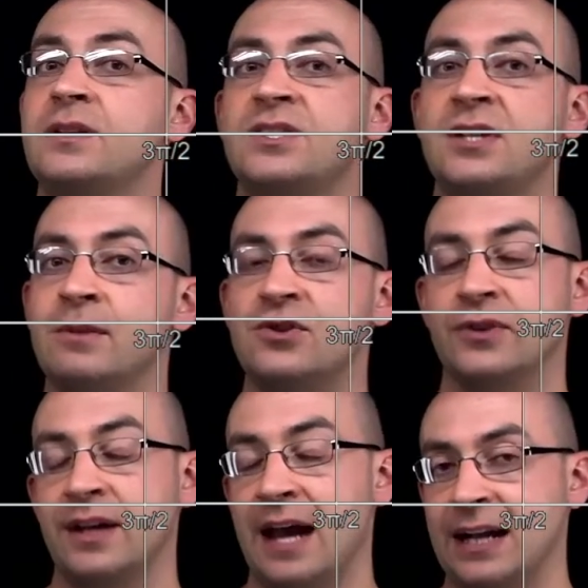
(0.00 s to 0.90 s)

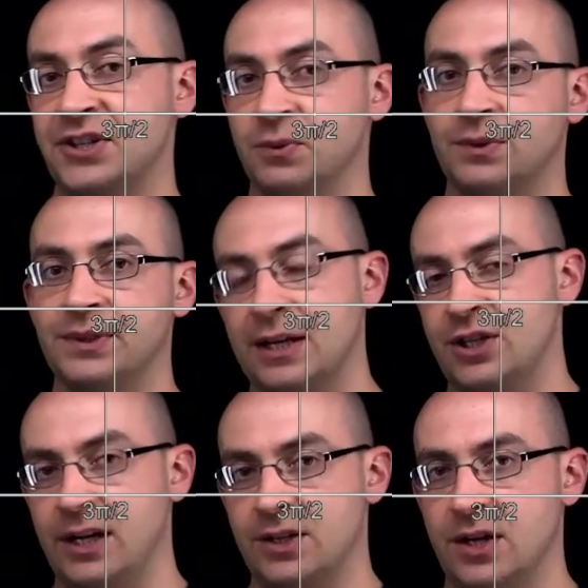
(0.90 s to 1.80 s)
symmetry actually will not
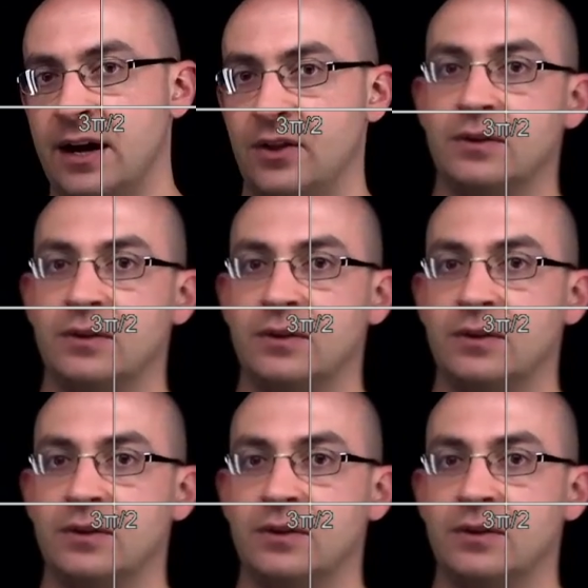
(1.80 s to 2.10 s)
change either,